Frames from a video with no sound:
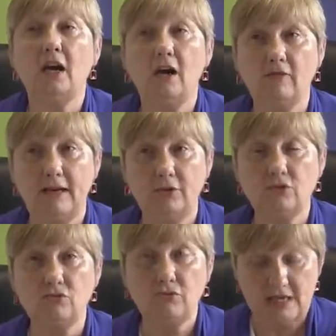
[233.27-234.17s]

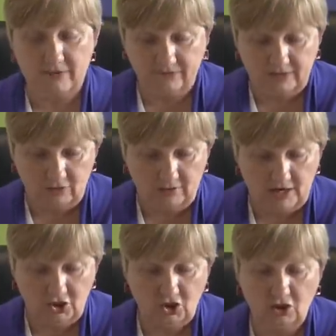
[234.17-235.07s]
around
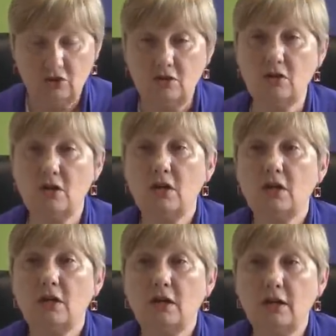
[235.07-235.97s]
reconfiguration,
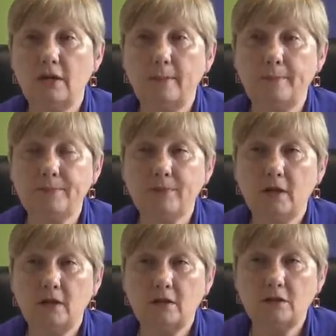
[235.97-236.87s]
um,
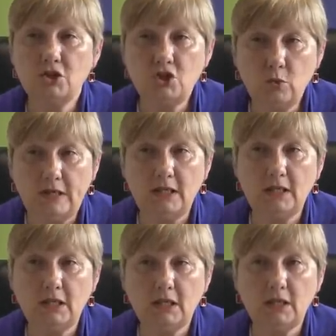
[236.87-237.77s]

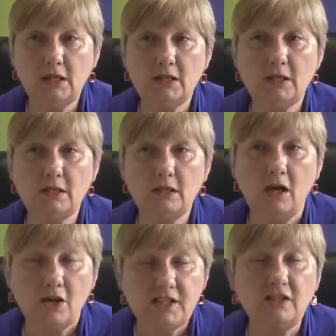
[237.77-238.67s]
doing uh,
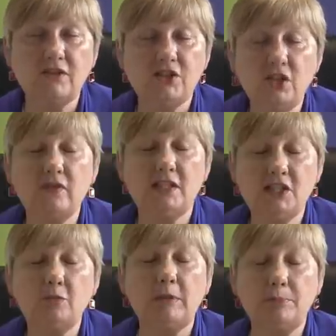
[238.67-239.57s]
asking for
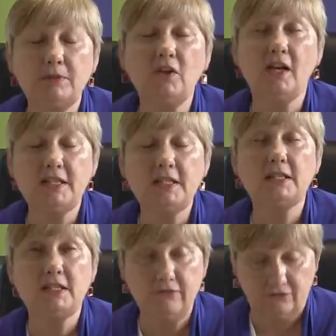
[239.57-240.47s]
services to be
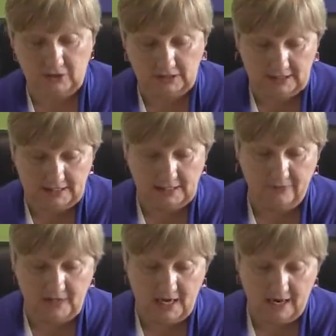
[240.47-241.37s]
provided differently
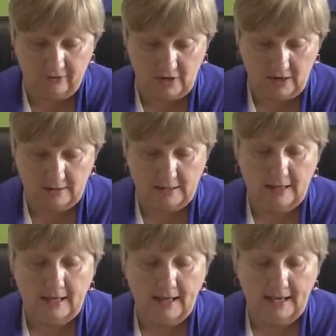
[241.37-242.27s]
in the area
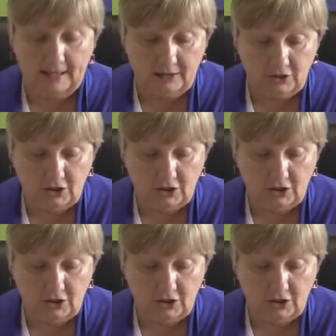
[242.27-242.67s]
and